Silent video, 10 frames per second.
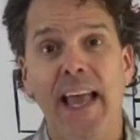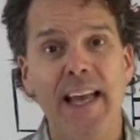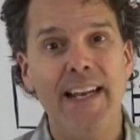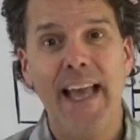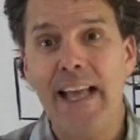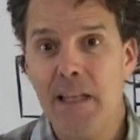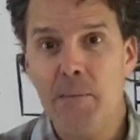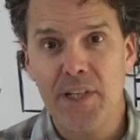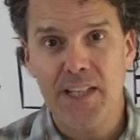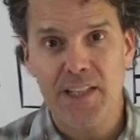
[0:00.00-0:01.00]
and
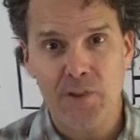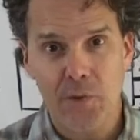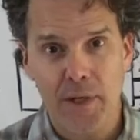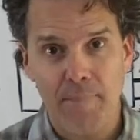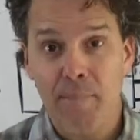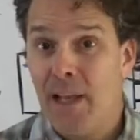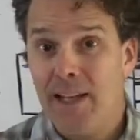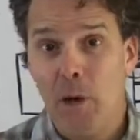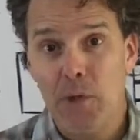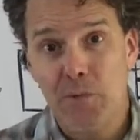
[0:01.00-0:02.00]
anybody can do it.
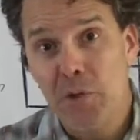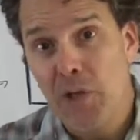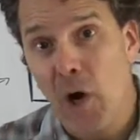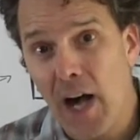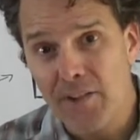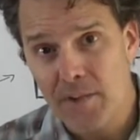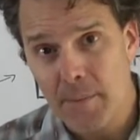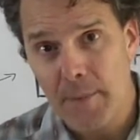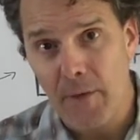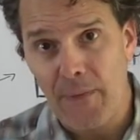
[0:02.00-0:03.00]
Now, what's really awesome
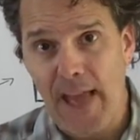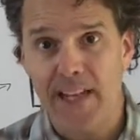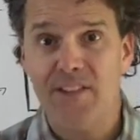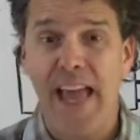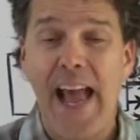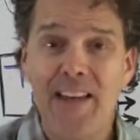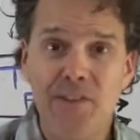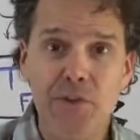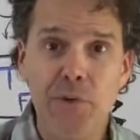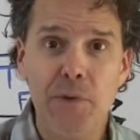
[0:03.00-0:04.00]
about that is as
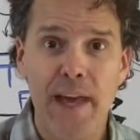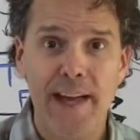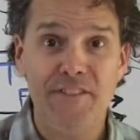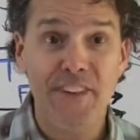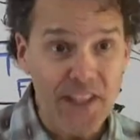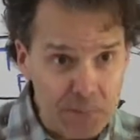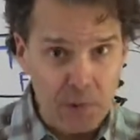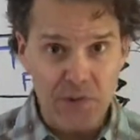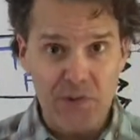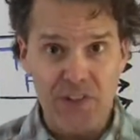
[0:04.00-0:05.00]
you do that,
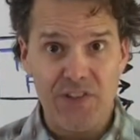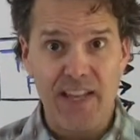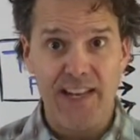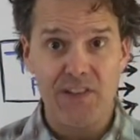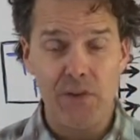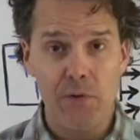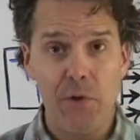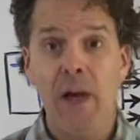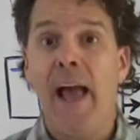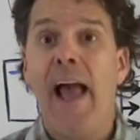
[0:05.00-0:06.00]
Facebook sees that
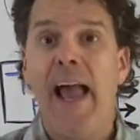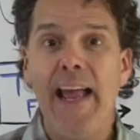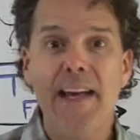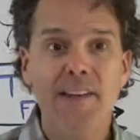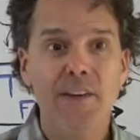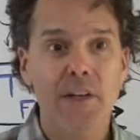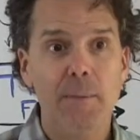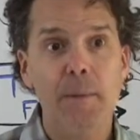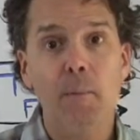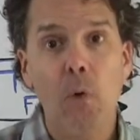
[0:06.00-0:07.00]
too, and they're going to
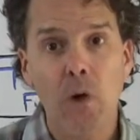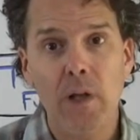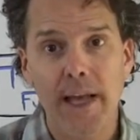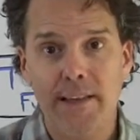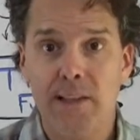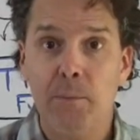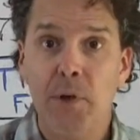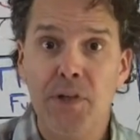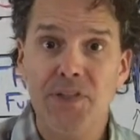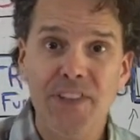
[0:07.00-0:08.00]
be more likely to
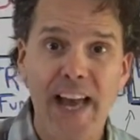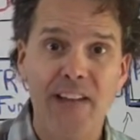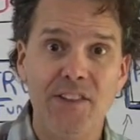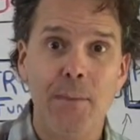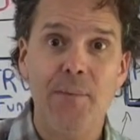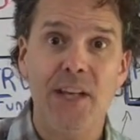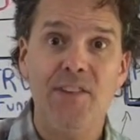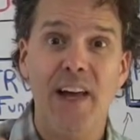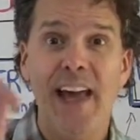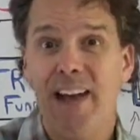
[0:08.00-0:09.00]
put your status
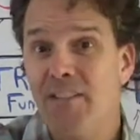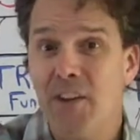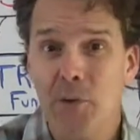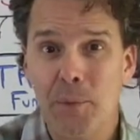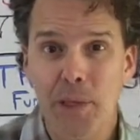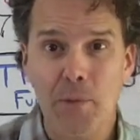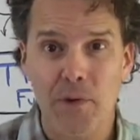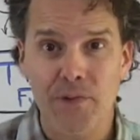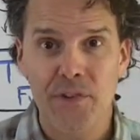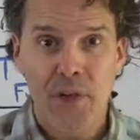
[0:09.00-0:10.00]
updates ahead of other
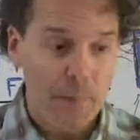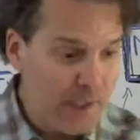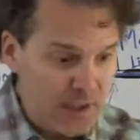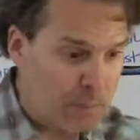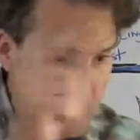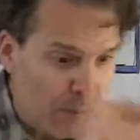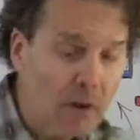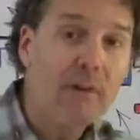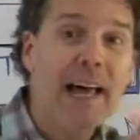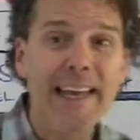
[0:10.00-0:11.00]
people's because people
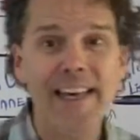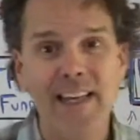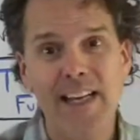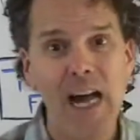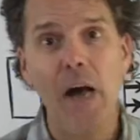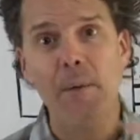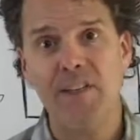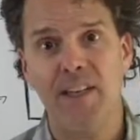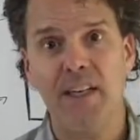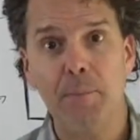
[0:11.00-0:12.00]
are liking and
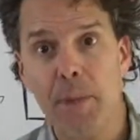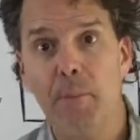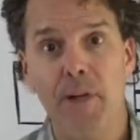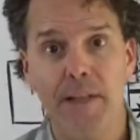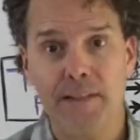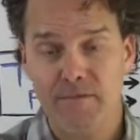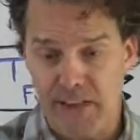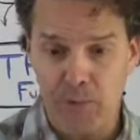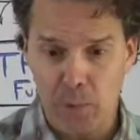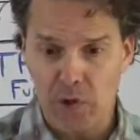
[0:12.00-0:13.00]
commenting, and
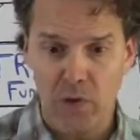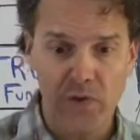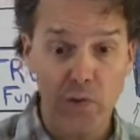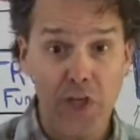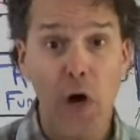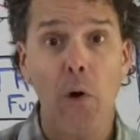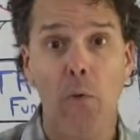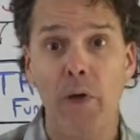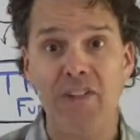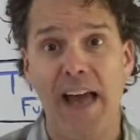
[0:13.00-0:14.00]
Facebook goes, yo,
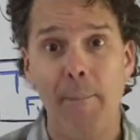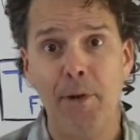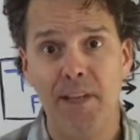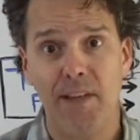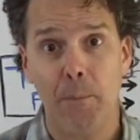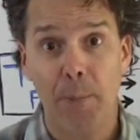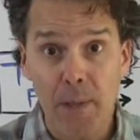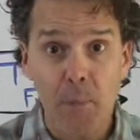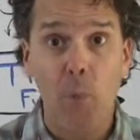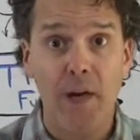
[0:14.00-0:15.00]
what's happening there?
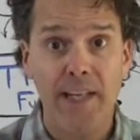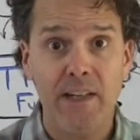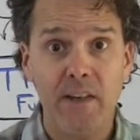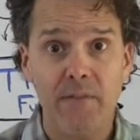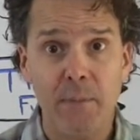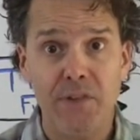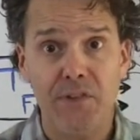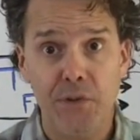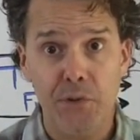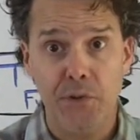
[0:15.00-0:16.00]
People want to hear from this
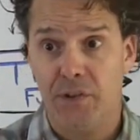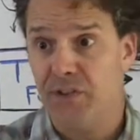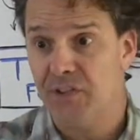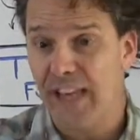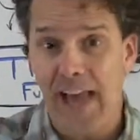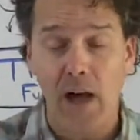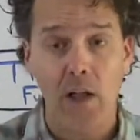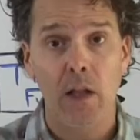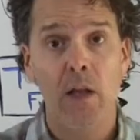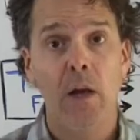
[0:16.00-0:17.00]
dude or this
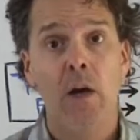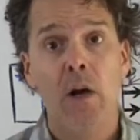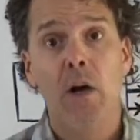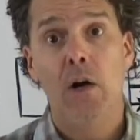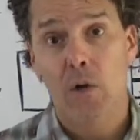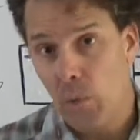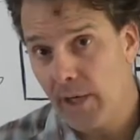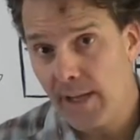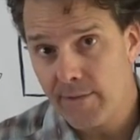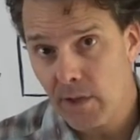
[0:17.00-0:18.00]
gal or
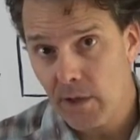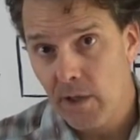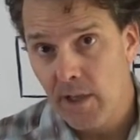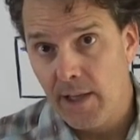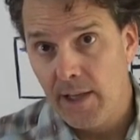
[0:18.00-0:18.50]
whatever.